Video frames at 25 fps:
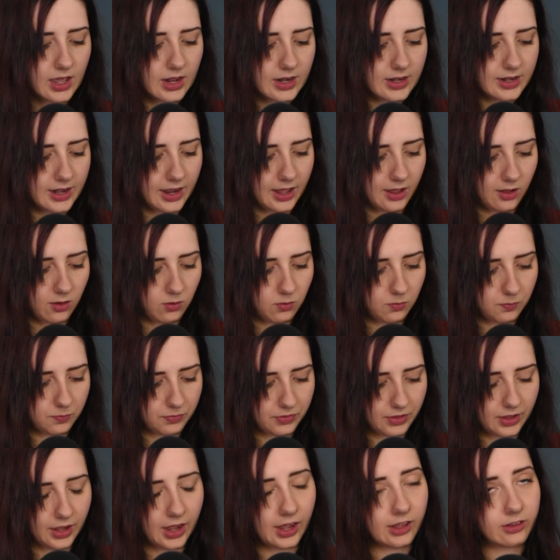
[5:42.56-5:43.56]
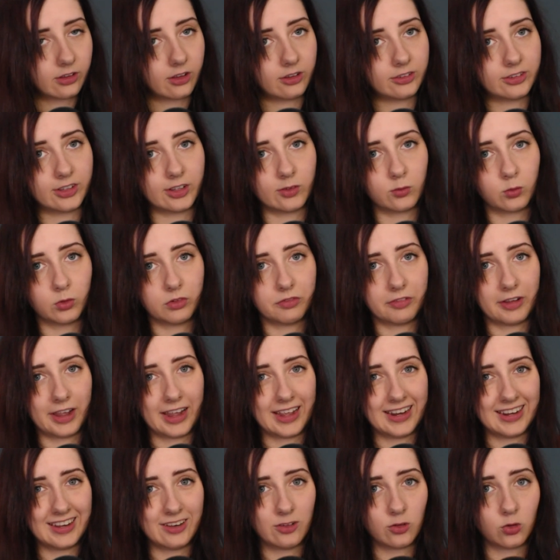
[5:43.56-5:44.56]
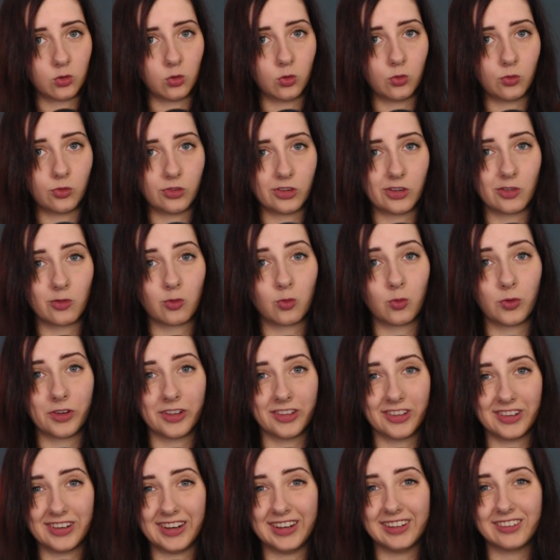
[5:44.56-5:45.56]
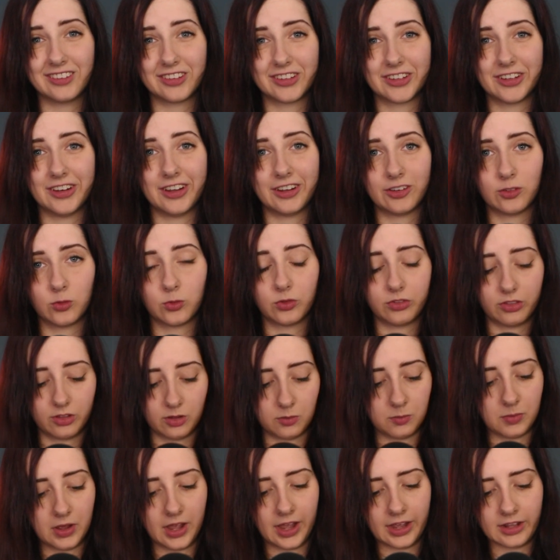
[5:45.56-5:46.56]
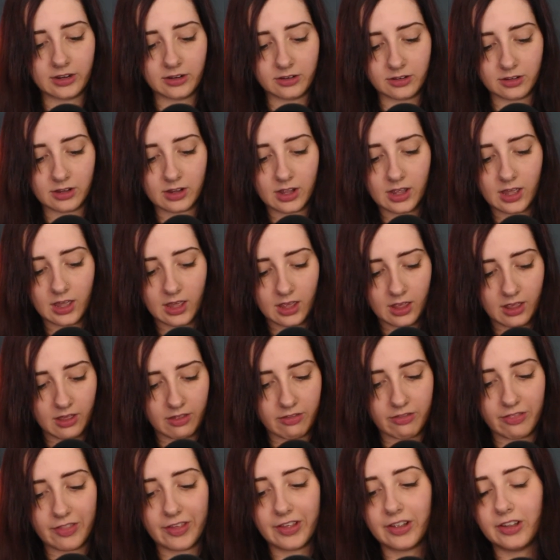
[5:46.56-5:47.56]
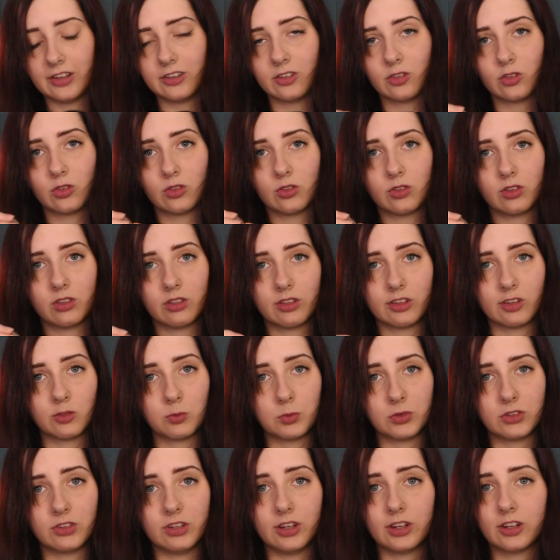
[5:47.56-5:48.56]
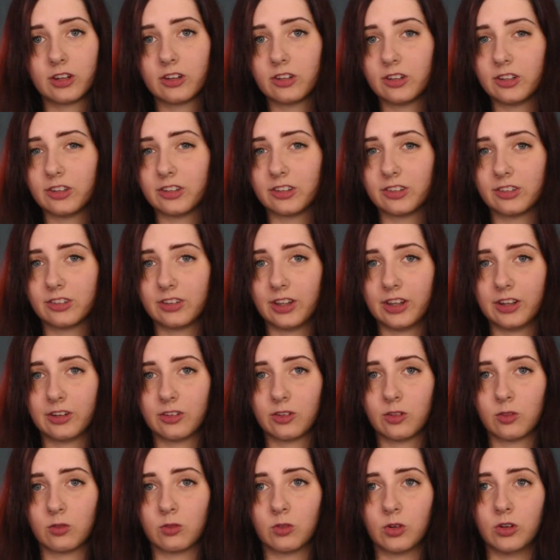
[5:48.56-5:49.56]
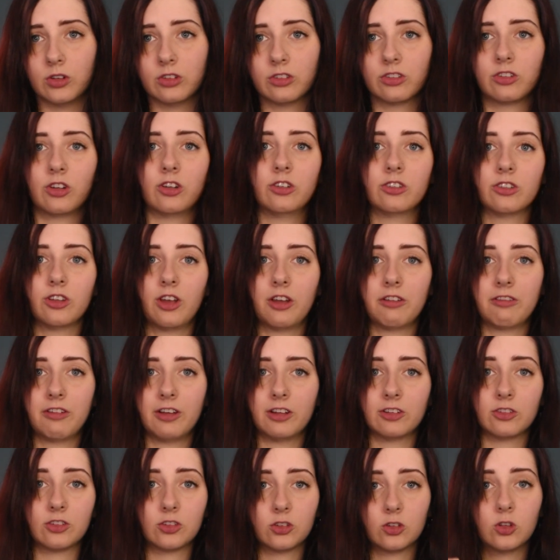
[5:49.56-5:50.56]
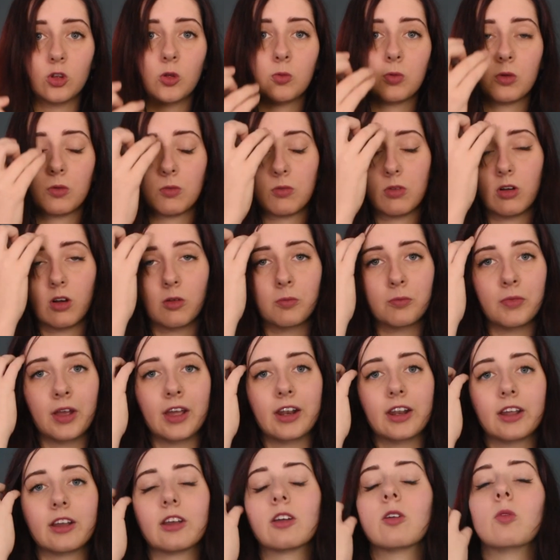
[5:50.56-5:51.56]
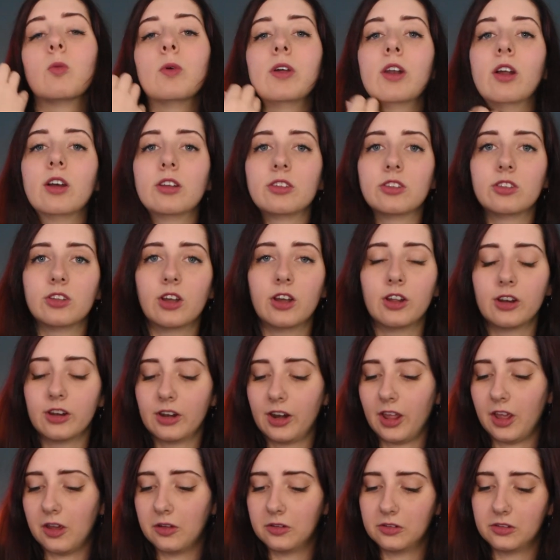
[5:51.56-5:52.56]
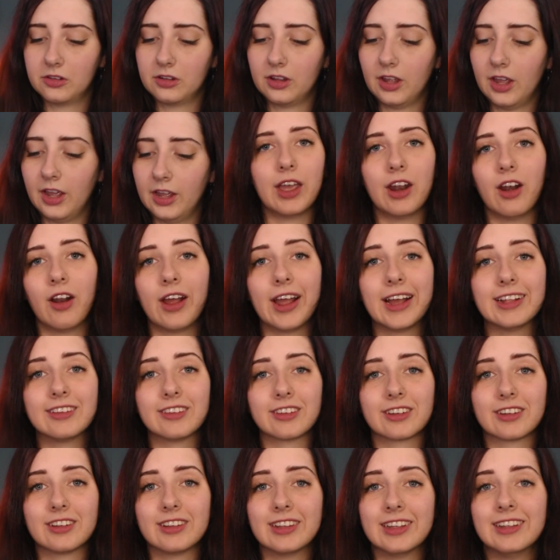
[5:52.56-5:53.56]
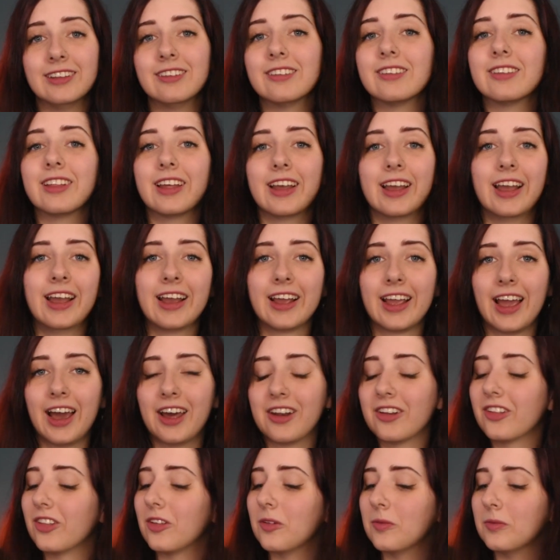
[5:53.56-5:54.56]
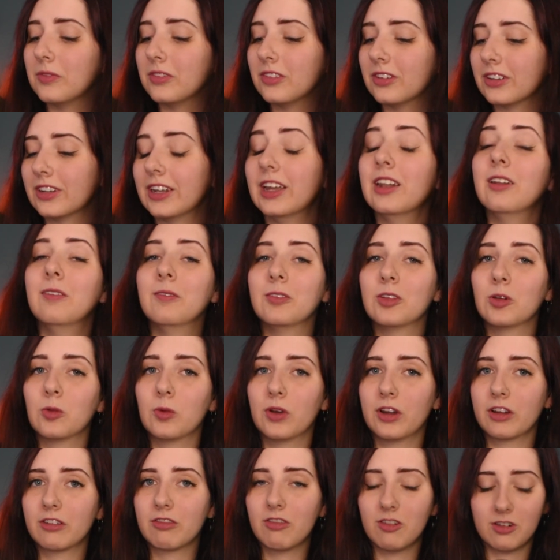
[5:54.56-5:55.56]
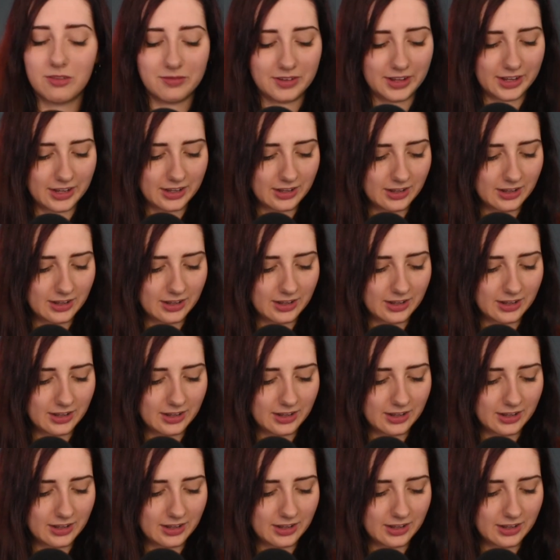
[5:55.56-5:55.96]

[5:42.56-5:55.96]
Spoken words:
Now, as I said, with any tool, you really need to connect with them. And this particular set of runestones I found super problematic when I started out, and I had to cleanse the heck out of them to get them to work for me.